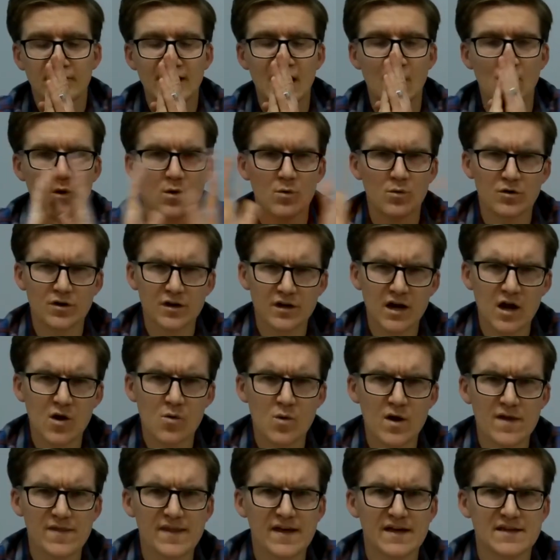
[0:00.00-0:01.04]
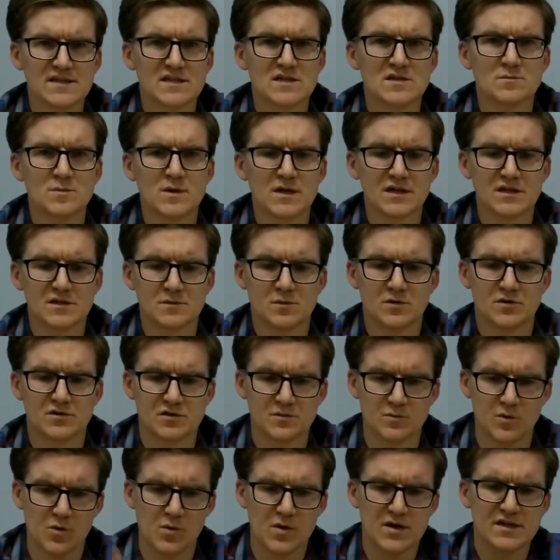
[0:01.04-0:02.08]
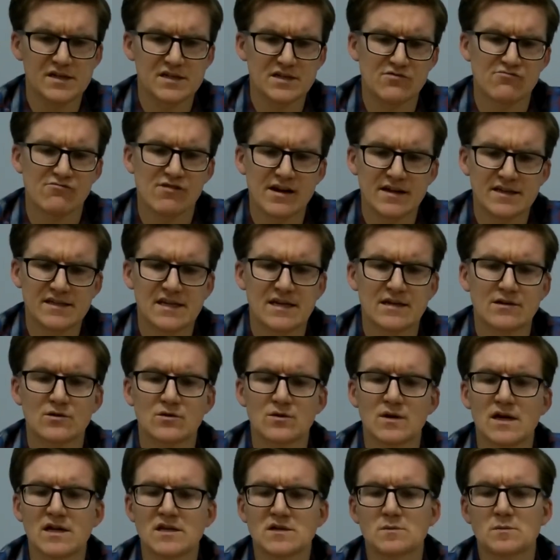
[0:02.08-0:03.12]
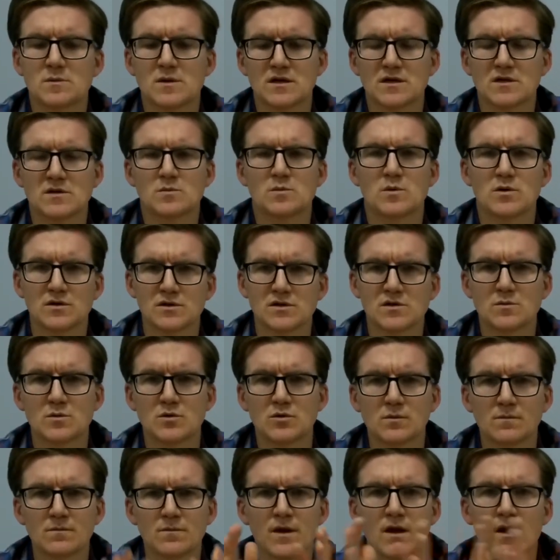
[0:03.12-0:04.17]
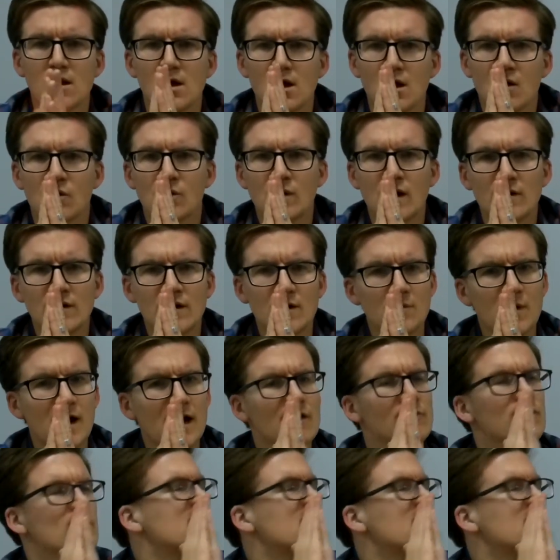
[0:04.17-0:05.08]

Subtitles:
And we want to know when that's as big as possible. When does the rectangle get as big as possible? Well, you might have